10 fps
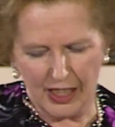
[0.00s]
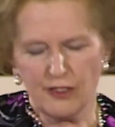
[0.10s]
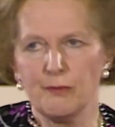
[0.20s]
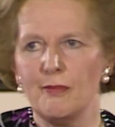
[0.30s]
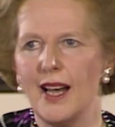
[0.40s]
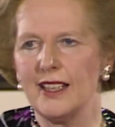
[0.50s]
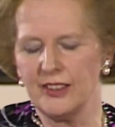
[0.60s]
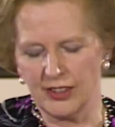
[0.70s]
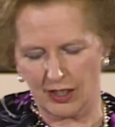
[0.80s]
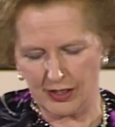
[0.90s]
if
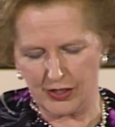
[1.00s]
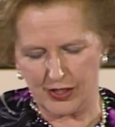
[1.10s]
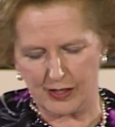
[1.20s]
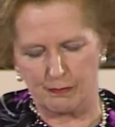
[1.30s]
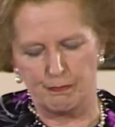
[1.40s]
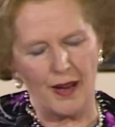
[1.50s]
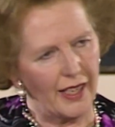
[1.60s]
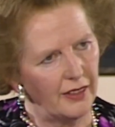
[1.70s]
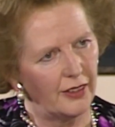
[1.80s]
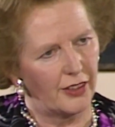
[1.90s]
minorities
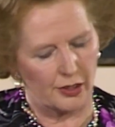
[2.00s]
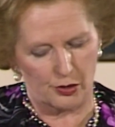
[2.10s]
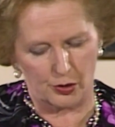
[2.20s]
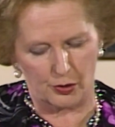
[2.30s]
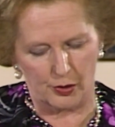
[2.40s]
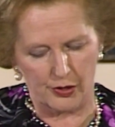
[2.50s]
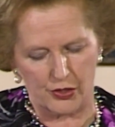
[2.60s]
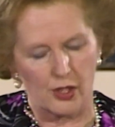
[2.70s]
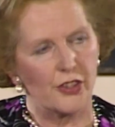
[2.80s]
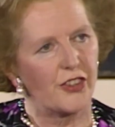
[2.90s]
bend the
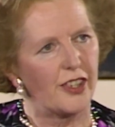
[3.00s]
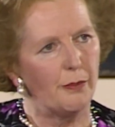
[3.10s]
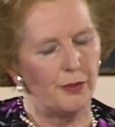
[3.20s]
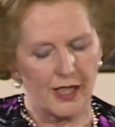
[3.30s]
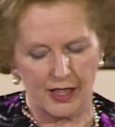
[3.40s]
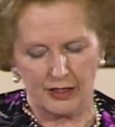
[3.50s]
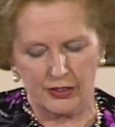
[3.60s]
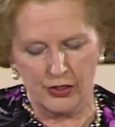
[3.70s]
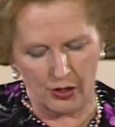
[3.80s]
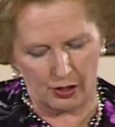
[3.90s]
rules or simply
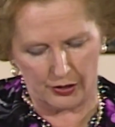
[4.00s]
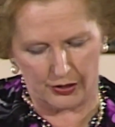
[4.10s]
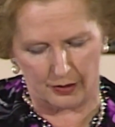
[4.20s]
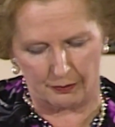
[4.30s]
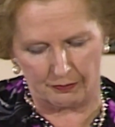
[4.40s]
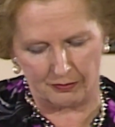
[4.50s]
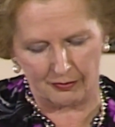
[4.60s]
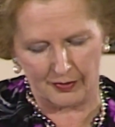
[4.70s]
ignore them,